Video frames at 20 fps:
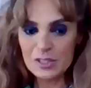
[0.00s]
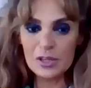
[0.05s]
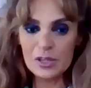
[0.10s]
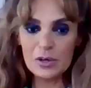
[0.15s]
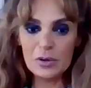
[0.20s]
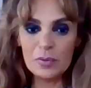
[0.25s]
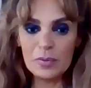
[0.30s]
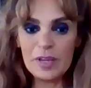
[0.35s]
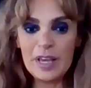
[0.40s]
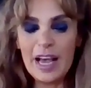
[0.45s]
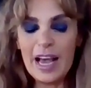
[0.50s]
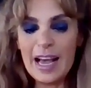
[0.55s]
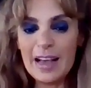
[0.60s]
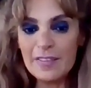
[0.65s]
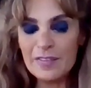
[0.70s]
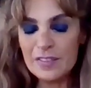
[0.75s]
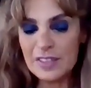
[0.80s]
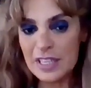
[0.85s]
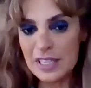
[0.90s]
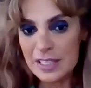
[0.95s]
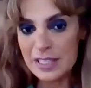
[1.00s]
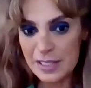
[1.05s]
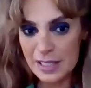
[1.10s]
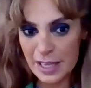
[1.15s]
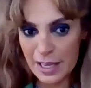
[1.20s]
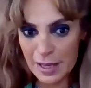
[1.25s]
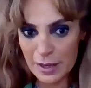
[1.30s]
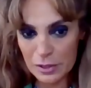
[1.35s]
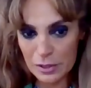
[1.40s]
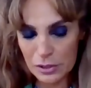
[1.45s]
So we have this
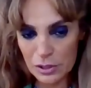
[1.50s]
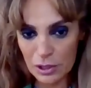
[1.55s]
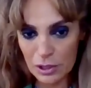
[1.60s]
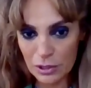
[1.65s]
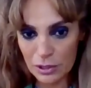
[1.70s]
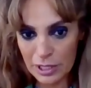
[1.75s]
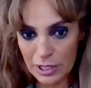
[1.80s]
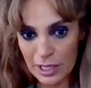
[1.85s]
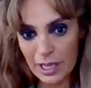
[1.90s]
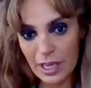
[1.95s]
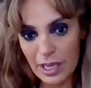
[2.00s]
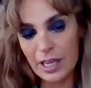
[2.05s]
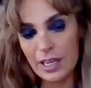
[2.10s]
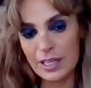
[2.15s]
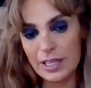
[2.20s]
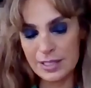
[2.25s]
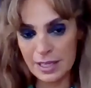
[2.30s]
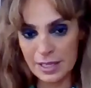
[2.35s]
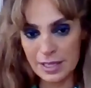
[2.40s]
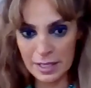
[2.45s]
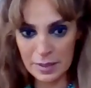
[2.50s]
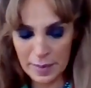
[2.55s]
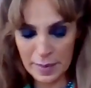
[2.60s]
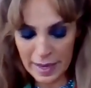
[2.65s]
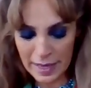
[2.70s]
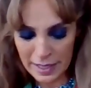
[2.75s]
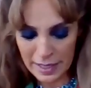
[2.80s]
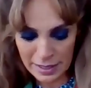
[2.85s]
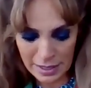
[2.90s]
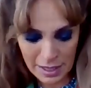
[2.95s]
song, it's a
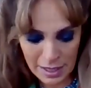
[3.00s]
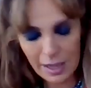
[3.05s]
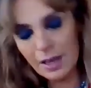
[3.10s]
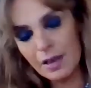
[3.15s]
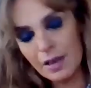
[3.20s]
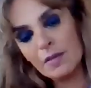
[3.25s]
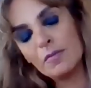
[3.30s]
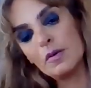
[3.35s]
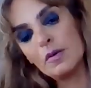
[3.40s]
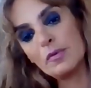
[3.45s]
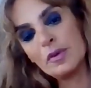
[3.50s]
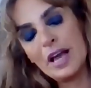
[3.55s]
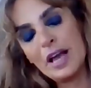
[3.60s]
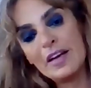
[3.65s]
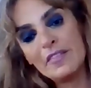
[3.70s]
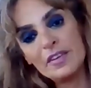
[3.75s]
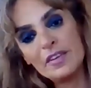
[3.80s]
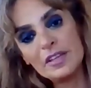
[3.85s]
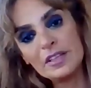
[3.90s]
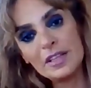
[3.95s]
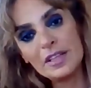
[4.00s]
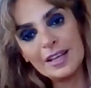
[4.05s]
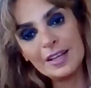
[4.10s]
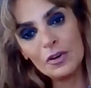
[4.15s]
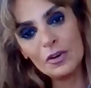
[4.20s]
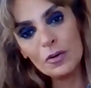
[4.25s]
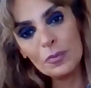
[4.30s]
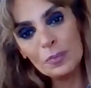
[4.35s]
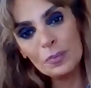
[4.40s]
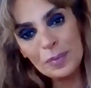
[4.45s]
remix, but we have a
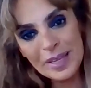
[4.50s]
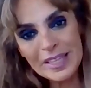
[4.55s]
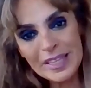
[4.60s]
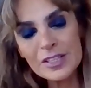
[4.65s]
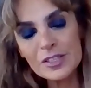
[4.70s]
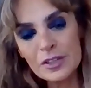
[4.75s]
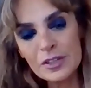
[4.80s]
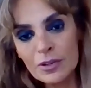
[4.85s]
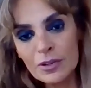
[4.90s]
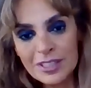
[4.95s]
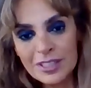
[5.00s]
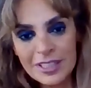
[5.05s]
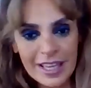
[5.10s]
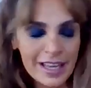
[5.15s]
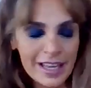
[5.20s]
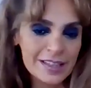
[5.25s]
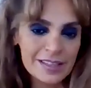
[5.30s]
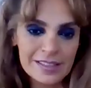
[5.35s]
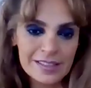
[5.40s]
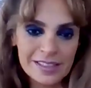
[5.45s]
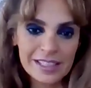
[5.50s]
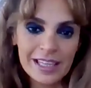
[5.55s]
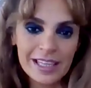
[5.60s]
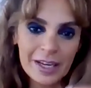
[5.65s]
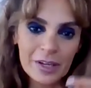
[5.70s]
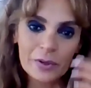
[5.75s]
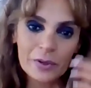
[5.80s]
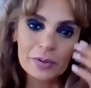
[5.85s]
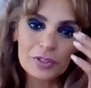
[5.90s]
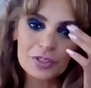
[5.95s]
complete songs in three
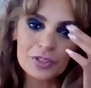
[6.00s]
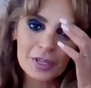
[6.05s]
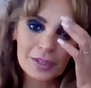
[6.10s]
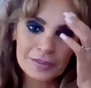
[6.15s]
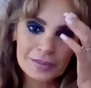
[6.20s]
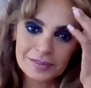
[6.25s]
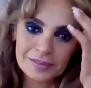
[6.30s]
languages.